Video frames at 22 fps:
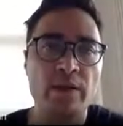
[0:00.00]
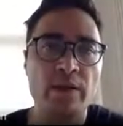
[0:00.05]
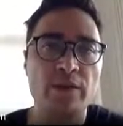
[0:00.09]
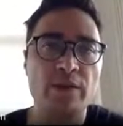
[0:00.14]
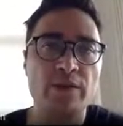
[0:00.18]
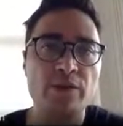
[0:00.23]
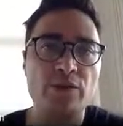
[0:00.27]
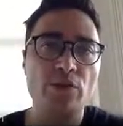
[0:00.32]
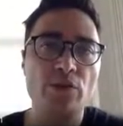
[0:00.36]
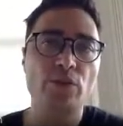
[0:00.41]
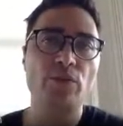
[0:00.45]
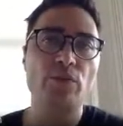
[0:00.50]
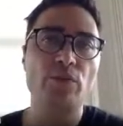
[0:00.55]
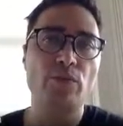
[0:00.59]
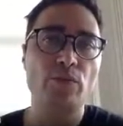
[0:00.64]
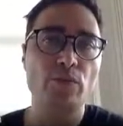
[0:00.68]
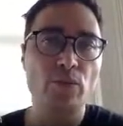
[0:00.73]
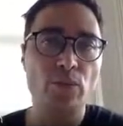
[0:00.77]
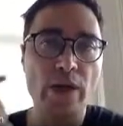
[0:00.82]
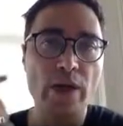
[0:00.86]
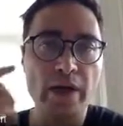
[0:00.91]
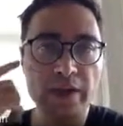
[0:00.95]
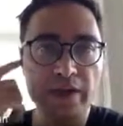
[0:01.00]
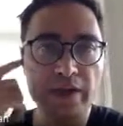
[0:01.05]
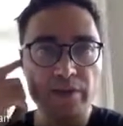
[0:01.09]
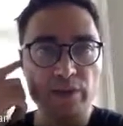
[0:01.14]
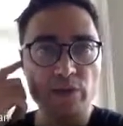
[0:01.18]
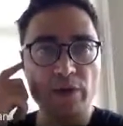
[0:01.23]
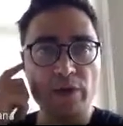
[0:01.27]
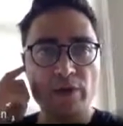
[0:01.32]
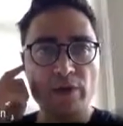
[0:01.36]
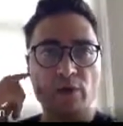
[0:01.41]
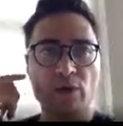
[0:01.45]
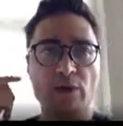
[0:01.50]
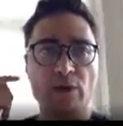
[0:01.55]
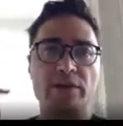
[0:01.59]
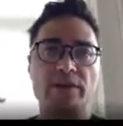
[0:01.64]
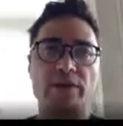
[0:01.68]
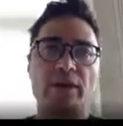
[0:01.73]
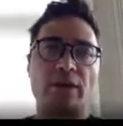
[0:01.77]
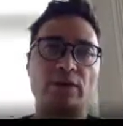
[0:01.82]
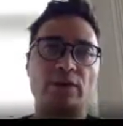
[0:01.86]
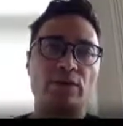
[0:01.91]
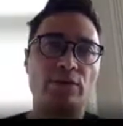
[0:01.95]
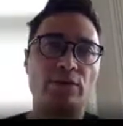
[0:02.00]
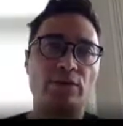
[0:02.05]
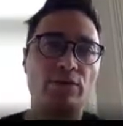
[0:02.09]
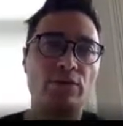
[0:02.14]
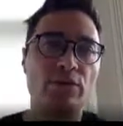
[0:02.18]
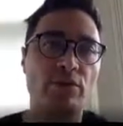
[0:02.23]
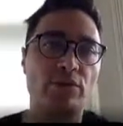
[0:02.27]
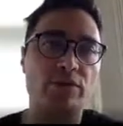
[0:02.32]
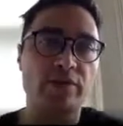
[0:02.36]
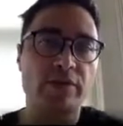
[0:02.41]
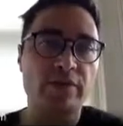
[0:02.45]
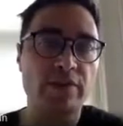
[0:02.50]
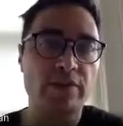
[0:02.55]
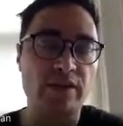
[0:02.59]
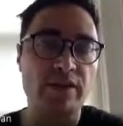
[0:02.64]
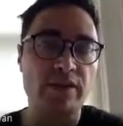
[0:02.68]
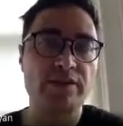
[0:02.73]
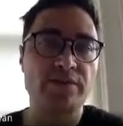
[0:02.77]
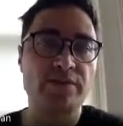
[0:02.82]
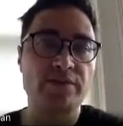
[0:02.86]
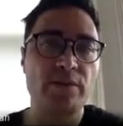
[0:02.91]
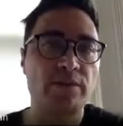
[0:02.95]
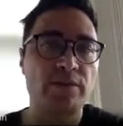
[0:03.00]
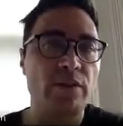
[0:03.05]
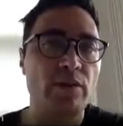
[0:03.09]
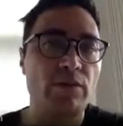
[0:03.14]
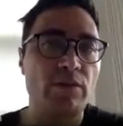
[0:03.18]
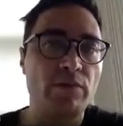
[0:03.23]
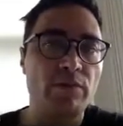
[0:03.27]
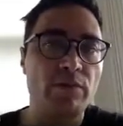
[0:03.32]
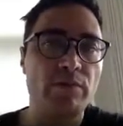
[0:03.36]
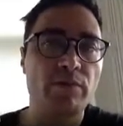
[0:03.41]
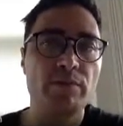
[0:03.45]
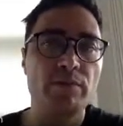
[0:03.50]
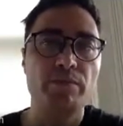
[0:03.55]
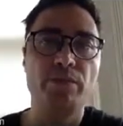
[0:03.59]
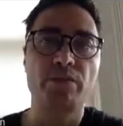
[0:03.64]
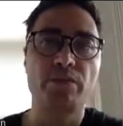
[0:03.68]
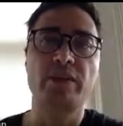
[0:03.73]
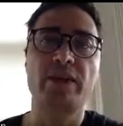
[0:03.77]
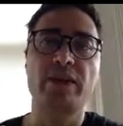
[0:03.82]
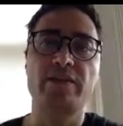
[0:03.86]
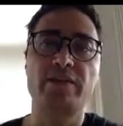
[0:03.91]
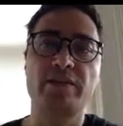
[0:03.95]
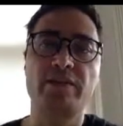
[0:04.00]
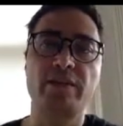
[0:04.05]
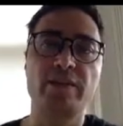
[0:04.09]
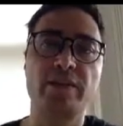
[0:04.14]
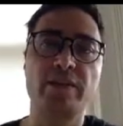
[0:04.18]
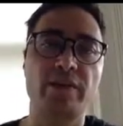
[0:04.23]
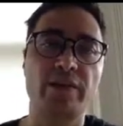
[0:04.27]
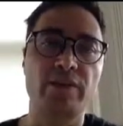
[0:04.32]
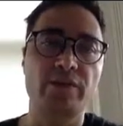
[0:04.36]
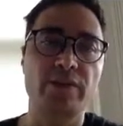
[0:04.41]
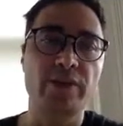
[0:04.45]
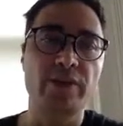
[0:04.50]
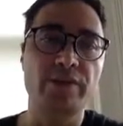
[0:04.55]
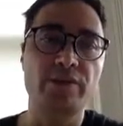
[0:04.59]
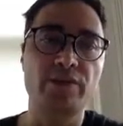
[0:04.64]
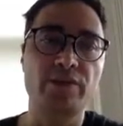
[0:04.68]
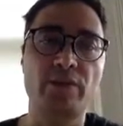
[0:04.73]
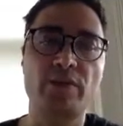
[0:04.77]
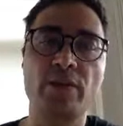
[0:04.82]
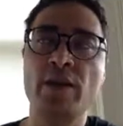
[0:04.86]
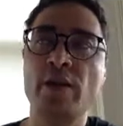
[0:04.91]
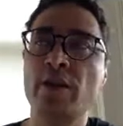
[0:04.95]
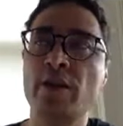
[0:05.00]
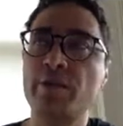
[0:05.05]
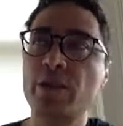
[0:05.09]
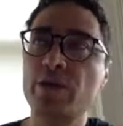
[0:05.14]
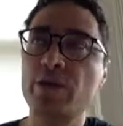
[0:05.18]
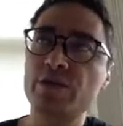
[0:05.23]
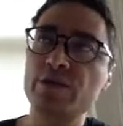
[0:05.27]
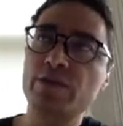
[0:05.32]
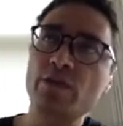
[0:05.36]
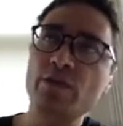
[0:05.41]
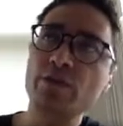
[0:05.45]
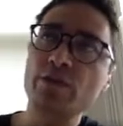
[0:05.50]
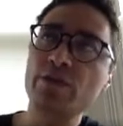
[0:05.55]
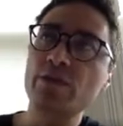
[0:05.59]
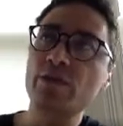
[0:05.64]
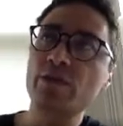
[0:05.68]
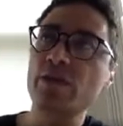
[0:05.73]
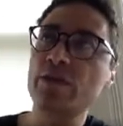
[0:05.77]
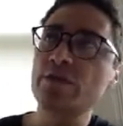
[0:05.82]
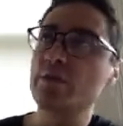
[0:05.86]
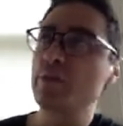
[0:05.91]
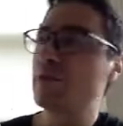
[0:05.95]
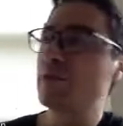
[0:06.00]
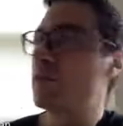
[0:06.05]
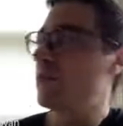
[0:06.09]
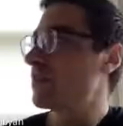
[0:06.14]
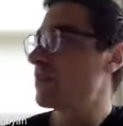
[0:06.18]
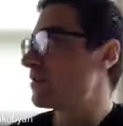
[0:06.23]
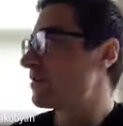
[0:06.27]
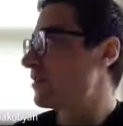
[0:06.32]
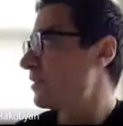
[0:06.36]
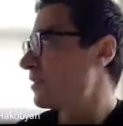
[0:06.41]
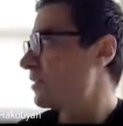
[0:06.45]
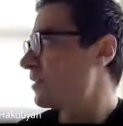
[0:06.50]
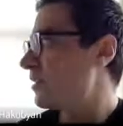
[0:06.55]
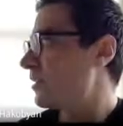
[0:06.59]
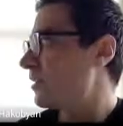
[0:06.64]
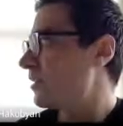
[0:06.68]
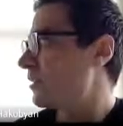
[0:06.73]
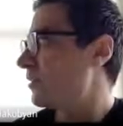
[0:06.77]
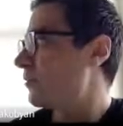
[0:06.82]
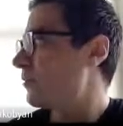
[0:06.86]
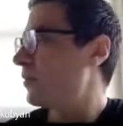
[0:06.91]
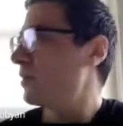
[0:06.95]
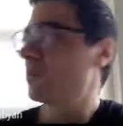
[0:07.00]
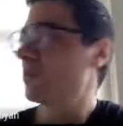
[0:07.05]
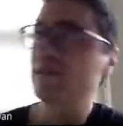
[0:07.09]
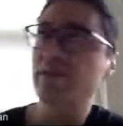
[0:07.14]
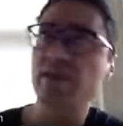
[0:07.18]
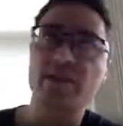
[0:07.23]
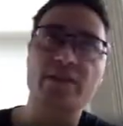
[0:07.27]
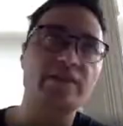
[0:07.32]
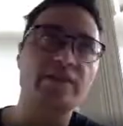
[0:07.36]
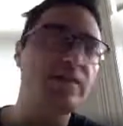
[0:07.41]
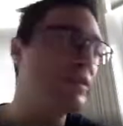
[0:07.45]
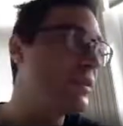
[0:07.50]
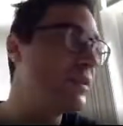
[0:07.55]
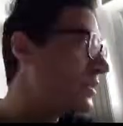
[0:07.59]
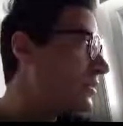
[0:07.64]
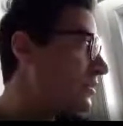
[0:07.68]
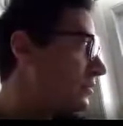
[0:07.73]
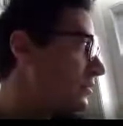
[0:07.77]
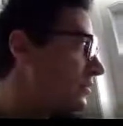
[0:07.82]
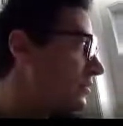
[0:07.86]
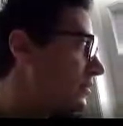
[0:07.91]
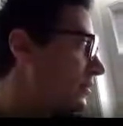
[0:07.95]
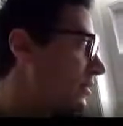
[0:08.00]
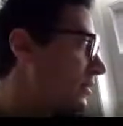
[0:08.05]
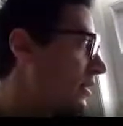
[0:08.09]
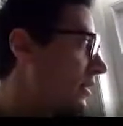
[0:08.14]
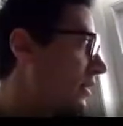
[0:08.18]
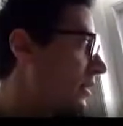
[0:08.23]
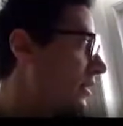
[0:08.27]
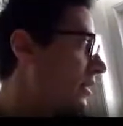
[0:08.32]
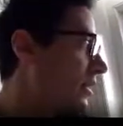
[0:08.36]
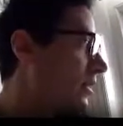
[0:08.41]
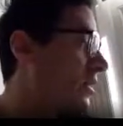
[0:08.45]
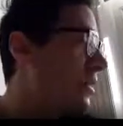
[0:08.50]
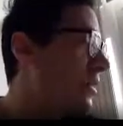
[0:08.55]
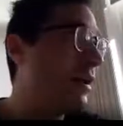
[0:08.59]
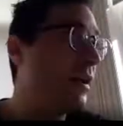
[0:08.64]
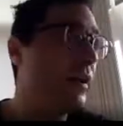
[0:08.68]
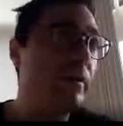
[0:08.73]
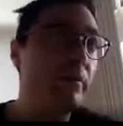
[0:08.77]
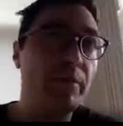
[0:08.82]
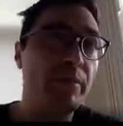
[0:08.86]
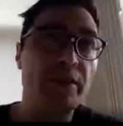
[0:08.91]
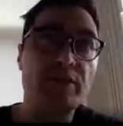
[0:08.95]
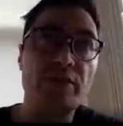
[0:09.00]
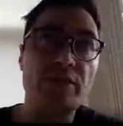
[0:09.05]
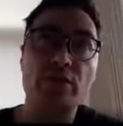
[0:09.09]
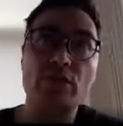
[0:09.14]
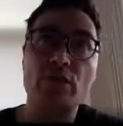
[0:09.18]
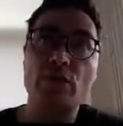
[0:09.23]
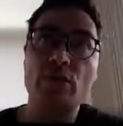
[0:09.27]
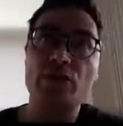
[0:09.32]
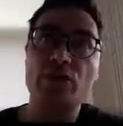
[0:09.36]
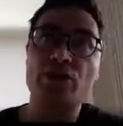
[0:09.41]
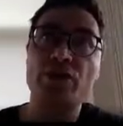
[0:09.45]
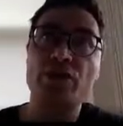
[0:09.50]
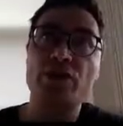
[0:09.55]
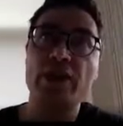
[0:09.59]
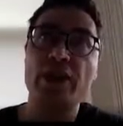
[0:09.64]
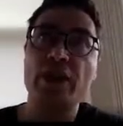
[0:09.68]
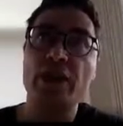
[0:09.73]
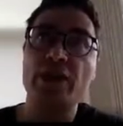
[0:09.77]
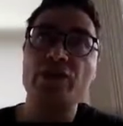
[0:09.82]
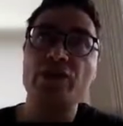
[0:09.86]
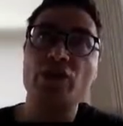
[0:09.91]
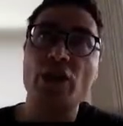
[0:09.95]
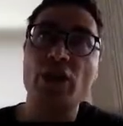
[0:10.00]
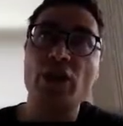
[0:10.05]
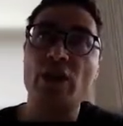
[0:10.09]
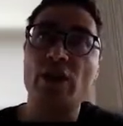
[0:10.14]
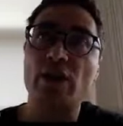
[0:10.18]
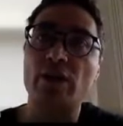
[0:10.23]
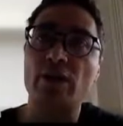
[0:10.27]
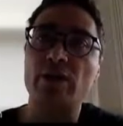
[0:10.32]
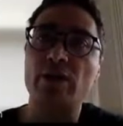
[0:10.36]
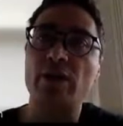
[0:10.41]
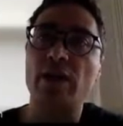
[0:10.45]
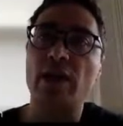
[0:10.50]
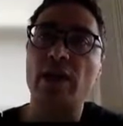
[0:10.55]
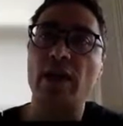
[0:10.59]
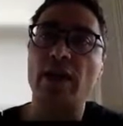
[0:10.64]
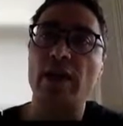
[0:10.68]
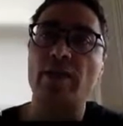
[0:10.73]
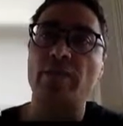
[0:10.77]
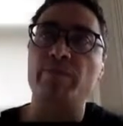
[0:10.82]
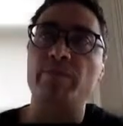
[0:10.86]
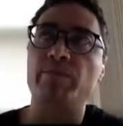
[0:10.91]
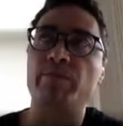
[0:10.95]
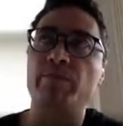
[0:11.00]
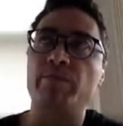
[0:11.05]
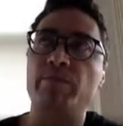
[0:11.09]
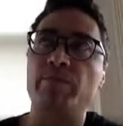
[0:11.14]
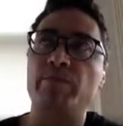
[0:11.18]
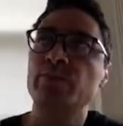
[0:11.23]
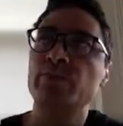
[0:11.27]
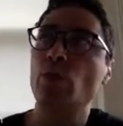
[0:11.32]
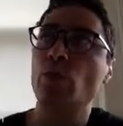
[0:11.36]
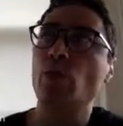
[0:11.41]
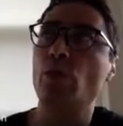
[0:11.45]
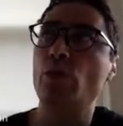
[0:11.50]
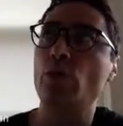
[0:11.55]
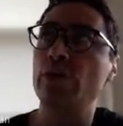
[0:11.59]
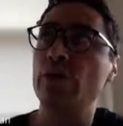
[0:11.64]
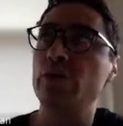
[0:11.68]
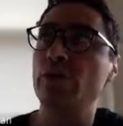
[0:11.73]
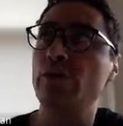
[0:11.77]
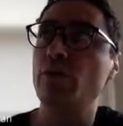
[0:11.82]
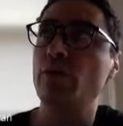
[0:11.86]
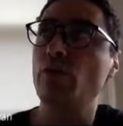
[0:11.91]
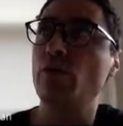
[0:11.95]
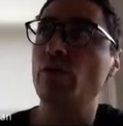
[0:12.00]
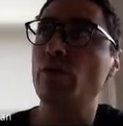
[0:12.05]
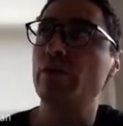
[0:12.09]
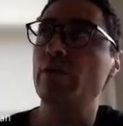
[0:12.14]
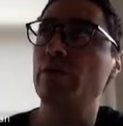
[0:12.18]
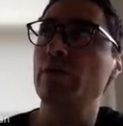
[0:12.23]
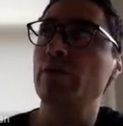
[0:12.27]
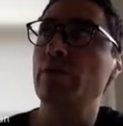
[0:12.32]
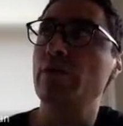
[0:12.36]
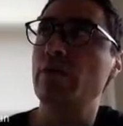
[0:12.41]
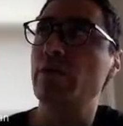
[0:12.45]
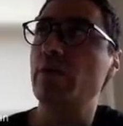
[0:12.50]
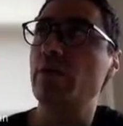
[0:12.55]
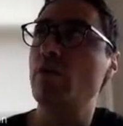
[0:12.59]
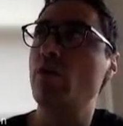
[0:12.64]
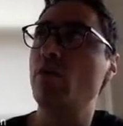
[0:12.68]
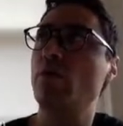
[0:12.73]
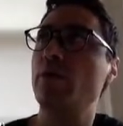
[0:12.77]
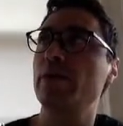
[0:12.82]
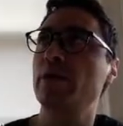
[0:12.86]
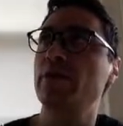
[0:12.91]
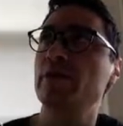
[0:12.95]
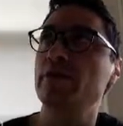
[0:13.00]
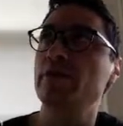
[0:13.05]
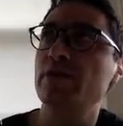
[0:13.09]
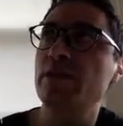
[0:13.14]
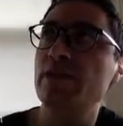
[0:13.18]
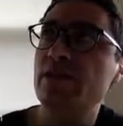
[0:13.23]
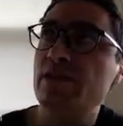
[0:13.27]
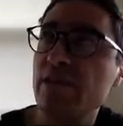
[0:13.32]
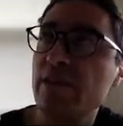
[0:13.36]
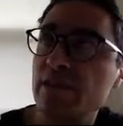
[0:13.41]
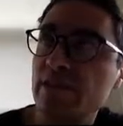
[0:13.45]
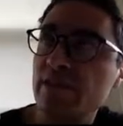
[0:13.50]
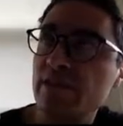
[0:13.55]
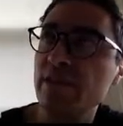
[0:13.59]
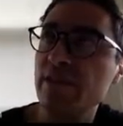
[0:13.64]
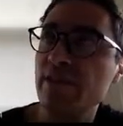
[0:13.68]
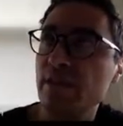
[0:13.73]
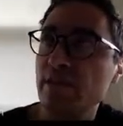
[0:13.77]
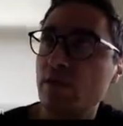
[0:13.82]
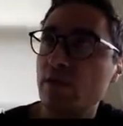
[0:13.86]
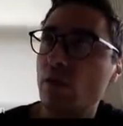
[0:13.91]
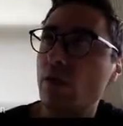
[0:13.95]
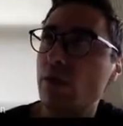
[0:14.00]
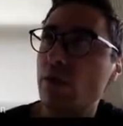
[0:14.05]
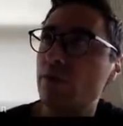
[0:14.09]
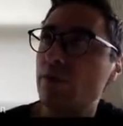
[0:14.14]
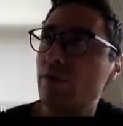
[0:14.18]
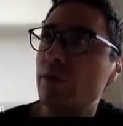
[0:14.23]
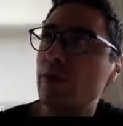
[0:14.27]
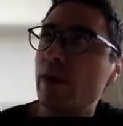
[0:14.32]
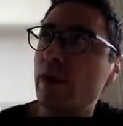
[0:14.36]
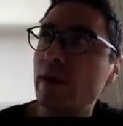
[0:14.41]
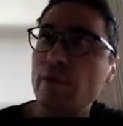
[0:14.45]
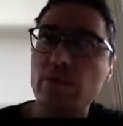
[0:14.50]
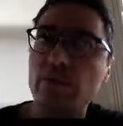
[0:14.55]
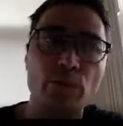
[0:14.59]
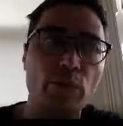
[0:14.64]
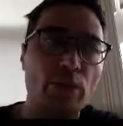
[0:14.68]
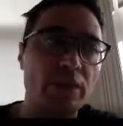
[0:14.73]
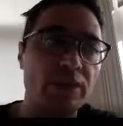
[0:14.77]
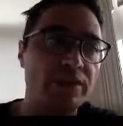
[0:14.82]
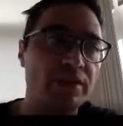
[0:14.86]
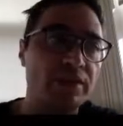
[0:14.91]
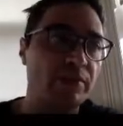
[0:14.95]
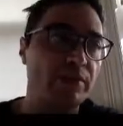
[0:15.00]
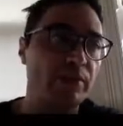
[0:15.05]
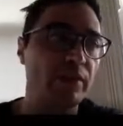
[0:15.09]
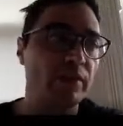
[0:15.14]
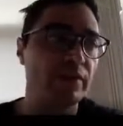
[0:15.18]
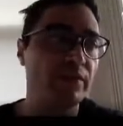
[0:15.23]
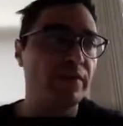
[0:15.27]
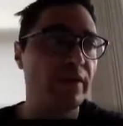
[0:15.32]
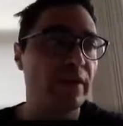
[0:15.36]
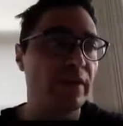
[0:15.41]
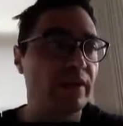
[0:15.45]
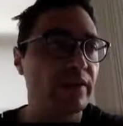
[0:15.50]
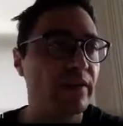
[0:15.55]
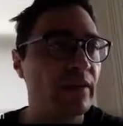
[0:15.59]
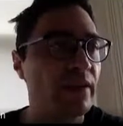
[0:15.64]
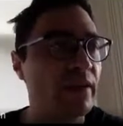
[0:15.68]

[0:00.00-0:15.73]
So why do I call it unorthodox, at least for now, product thinking, right? So because the orthodox product thinking, whether that's lean methodology, agile, or the more common design thinking, all rely on one simple fact.